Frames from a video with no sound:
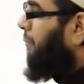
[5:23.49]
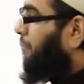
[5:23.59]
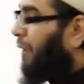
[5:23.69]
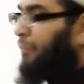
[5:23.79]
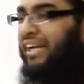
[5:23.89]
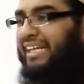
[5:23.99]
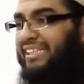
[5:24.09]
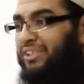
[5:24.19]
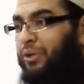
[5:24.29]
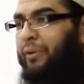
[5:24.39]
But what
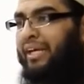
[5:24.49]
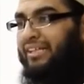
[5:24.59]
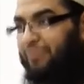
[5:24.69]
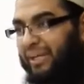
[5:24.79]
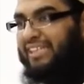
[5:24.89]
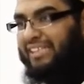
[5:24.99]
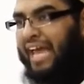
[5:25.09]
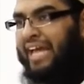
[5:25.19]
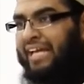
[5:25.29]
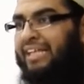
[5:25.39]
he's doing is, what he's
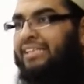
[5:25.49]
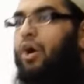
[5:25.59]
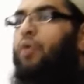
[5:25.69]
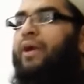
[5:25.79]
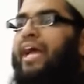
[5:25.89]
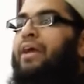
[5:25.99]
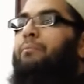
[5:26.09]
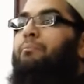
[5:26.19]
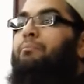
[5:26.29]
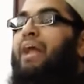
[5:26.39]
saying is, okay,
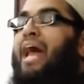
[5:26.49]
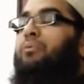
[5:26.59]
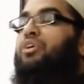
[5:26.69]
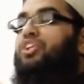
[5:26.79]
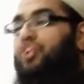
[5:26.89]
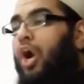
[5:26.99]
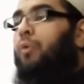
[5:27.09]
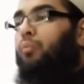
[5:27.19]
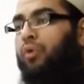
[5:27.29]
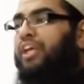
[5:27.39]
but I will
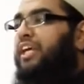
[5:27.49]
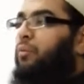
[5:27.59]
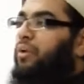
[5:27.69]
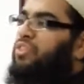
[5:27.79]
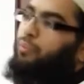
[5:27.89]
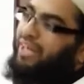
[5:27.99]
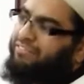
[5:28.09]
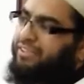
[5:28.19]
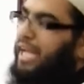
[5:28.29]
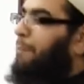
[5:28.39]
start working with
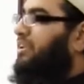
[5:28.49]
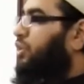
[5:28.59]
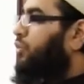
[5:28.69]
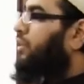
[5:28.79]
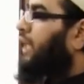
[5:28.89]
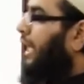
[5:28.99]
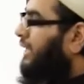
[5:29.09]
whatever type of student I